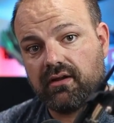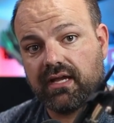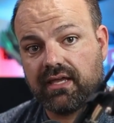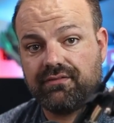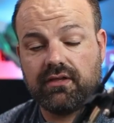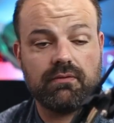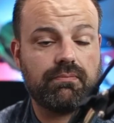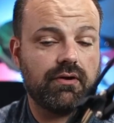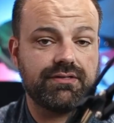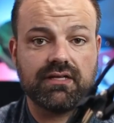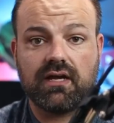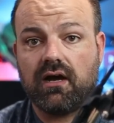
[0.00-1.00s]
I'll give you your
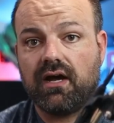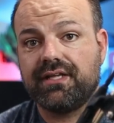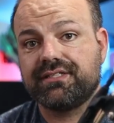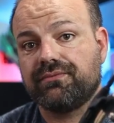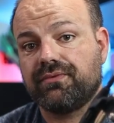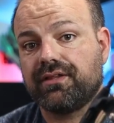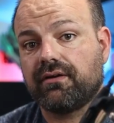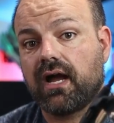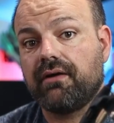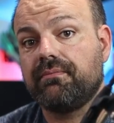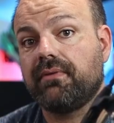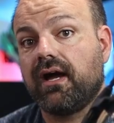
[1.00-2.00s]
pros and cons and whether I
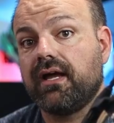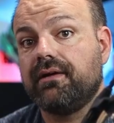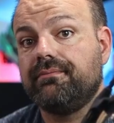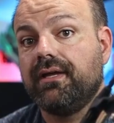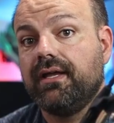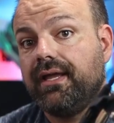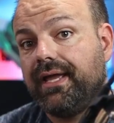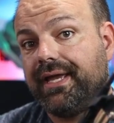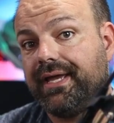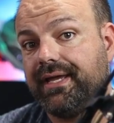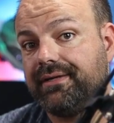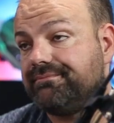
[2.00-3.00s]
would buy them
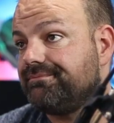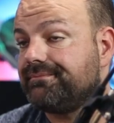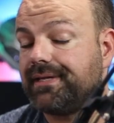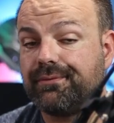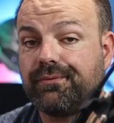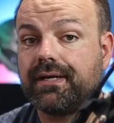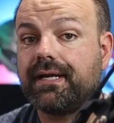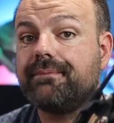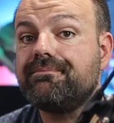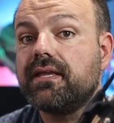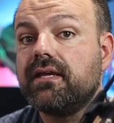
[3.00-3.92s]
and whatnot.